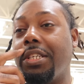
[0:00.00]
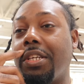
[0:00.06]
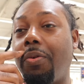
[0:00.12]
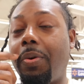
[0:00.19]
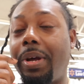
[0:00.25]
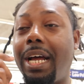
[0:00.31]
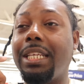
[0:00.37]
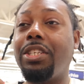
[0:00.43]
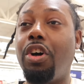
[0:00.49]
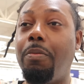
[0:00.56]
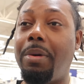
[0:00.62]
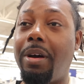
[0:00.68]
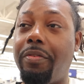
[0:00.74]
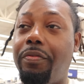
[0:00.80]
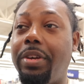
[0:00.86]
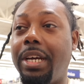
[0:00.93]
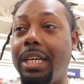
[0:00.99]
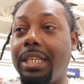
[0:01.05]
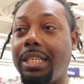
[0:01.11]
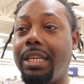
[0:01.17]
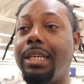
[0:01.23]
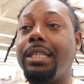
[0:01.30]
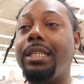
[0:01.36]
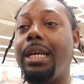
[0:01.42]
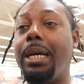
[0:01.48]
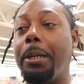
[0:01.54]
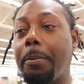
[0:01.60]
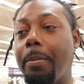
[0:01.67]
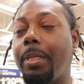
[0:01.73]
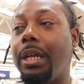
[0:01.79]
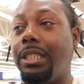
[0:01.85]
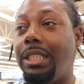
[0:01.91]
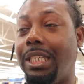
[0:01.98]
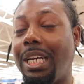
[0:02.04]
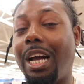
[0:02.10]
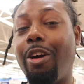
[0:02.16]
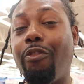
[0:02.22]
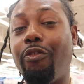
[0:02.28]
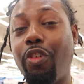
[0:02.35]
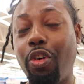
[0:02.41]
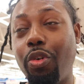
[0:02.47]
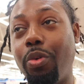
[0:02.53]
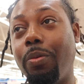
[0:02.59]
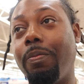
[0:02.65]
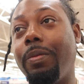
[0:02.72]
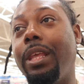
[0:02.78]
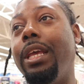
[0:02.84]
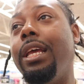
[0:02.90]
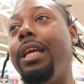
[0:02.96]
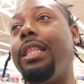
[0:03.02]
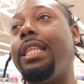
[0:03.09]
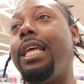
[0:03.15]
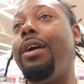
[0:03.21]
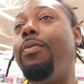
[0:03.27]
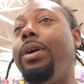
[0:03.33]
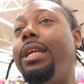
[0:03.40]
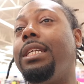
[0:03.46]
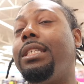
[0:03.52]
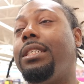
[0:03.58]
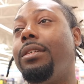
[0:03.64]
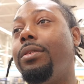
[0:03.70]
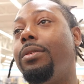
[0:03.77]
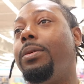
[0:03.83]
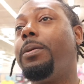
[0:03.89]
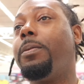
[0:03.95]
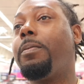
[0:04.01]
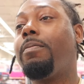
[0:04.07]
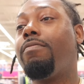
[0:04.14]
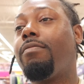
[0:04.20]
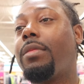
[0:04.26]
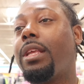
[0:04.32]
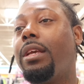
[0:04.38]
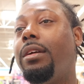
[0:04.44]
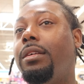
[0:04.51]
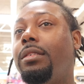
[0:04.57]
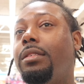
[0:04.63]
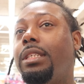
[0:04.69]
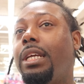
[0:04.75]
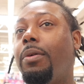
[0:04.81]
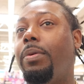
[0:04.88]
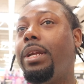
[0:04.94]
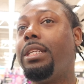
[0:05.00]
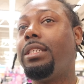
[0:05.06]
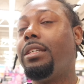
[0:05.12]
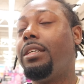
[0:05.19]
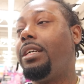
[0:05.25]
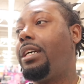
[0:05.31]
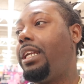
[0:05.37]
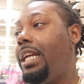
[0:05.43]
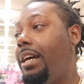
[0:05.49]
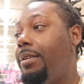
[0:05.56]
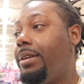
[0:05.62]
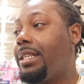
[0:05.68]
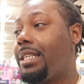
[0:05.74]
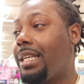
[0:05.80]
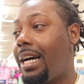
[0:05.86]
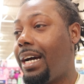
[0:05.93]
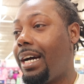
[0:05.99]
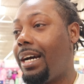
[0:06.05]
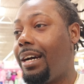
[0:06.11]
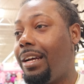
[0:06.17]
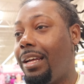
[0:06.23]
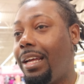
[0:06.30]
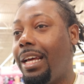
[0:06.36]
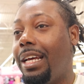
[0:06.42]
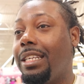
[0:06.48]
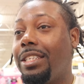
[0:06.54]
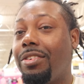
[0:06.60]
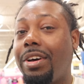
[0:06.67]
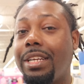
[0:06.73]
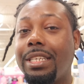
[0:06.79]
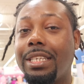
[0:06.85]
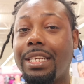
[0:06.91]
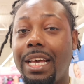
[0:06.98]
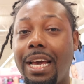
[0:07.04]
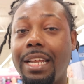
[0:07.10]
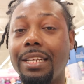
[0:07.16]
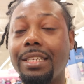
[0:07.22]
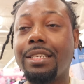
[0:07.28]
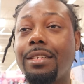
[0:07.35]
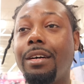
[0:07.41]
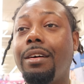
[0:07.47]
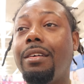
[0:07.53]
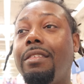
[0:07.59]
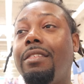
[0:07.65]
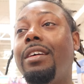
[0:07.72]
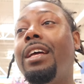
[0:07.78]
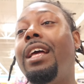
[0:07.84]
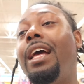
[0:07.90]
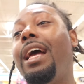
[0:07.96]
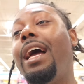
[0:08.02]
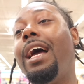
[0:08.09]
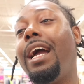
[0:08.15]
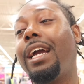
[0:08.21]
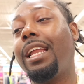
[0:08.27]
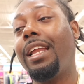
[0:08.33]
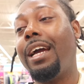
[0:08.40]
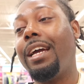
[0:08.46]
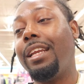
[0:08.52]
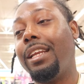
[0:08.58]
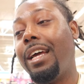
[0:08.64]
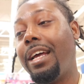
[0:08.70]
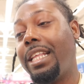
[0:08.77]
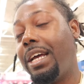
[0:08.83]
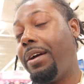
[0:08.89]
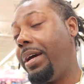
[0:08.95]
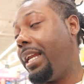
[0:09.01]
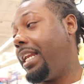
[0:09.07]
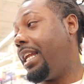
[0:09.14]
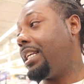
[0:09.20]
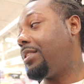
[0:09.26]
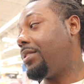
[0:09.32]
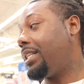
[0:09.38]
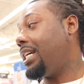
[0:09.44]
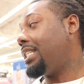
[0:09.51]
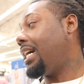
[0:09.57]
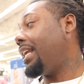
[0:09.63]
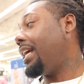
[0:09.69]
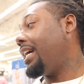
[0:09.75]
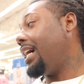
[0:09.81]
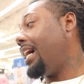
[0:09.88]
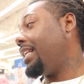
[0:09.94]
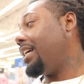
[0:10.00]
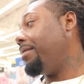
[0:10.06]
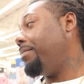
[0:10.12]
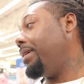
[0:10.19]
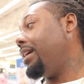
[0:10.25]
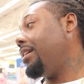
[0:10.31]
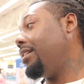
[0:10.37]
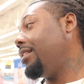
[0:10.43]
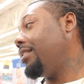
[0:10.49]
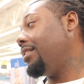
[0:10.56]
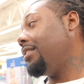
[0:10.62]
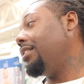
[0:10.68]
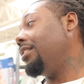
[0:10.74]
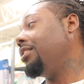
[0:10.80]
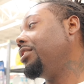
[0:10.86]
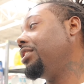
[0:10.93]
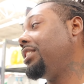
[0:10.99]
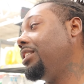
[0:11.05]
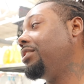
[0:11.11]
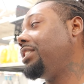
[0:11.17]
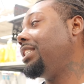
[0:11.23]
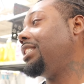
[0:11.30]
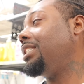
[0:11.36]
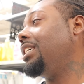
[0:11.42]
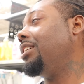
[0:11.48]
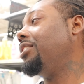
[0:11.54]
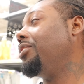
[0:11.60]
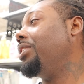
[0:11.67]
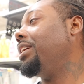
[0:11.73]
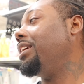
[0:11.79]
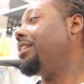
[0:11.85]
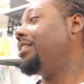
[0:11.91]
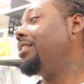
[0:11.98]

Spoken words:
So what I told my fiance is that she got food. They went into the clearance side and started scanning stuff, acting like they, and that's how they got that, babe. Look, you she's still doing it.